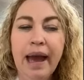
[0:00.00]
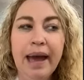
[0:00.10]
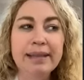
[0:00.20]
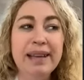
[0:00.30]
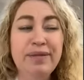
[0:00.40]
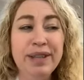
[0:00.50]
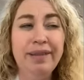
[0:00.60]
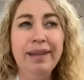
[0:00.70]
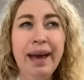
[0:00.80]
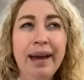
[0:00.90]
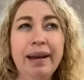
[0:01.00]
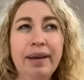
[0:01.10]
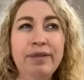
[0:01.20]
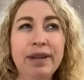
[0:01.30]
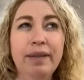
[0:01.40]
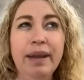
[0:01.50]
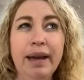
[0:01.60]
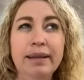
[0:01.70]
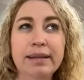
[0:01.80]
As I've done that